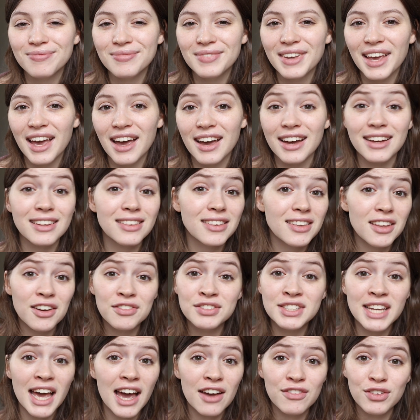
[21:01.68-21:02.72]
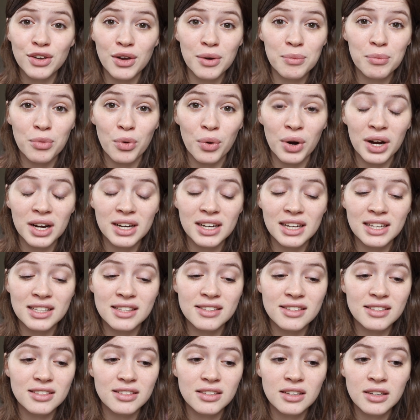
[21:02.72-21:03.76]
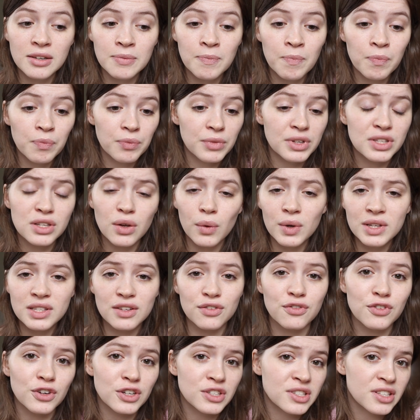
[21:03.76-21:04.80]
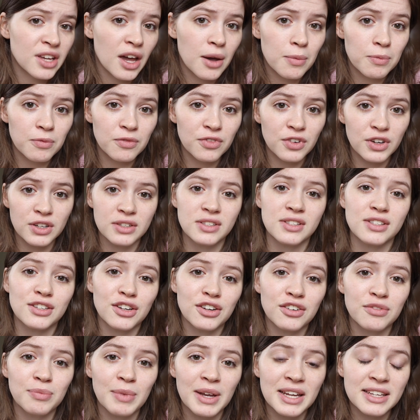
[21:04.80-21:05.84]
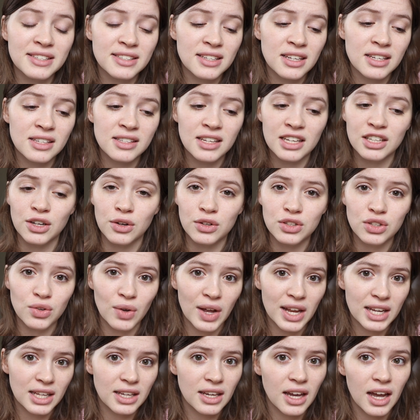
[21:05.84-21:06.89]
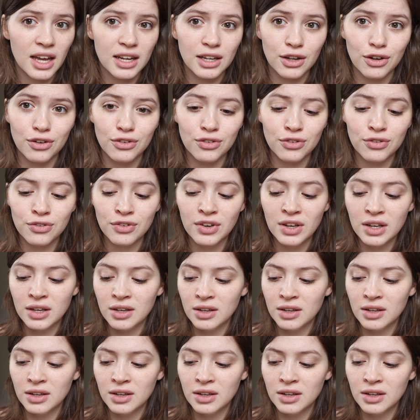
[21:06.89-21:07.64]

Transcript: yeah, I'd love to have you on board. It's always a first come, first serve basis. I don't do any kind of,